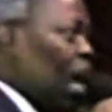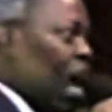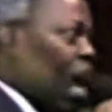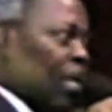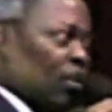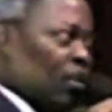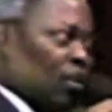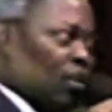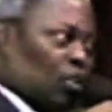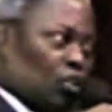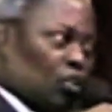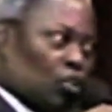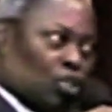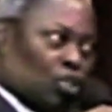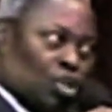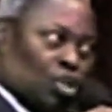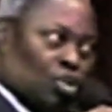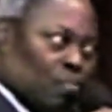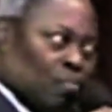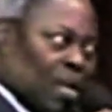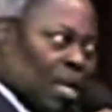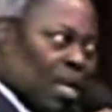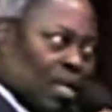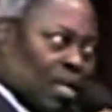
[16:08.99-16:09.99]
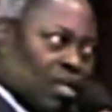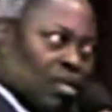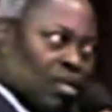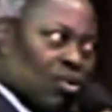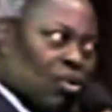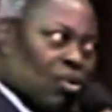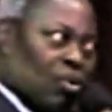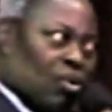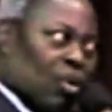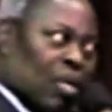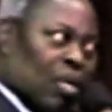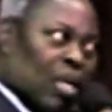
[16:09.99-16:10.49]
And your stomach
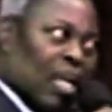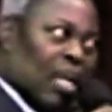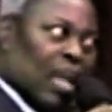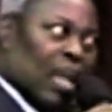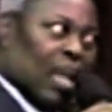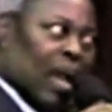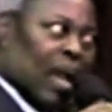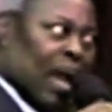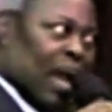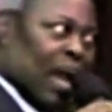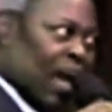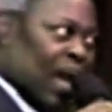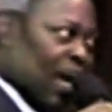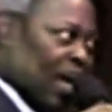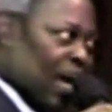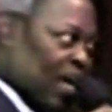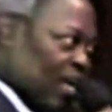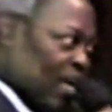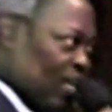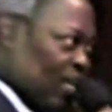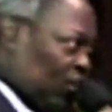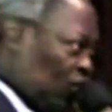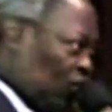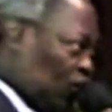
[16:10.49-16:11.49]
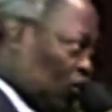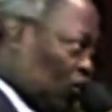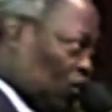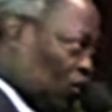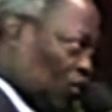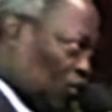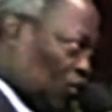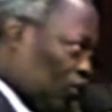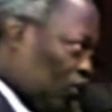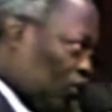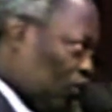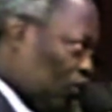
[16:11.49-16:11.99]
only
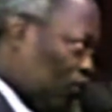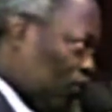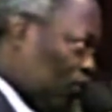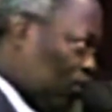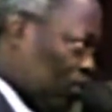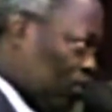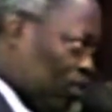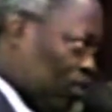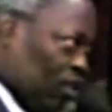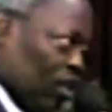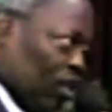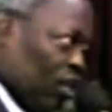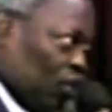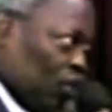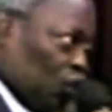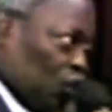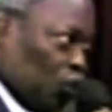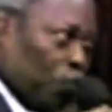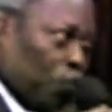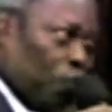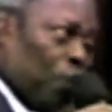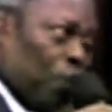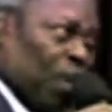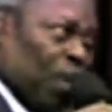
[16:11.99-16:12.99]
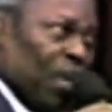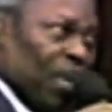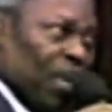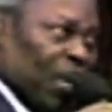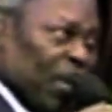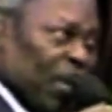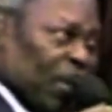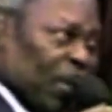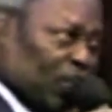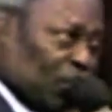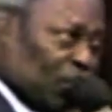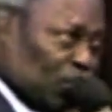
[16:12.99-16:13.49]
has
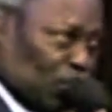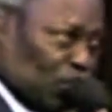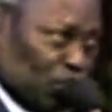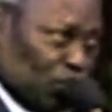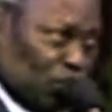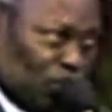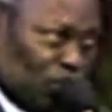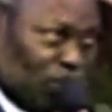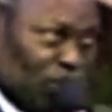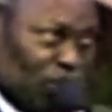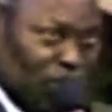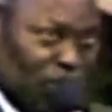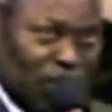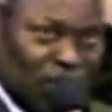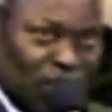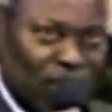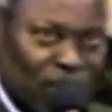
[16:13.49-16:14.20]
space